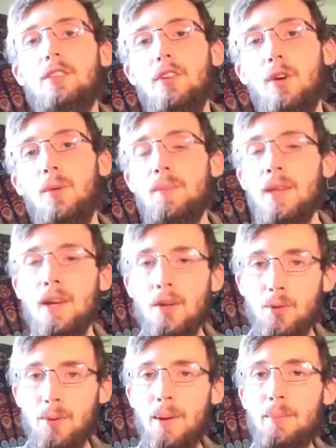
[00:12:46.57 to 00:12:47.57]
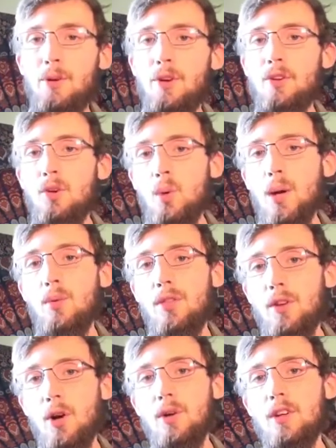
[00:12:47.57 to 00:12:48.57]
So remember, A New Way
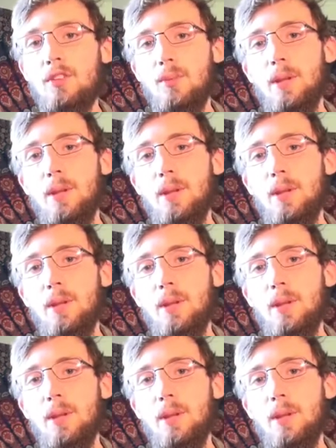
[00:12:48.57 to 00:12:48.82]
with Noah is